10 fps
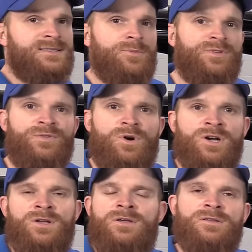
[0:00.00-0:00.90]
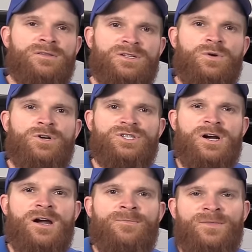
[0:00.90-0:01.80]
I said before, the door
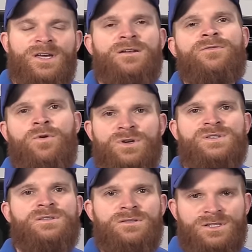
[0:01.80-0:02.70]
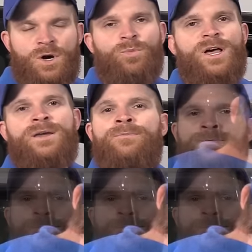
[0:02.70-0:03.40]
ajar, and of course, the dome light.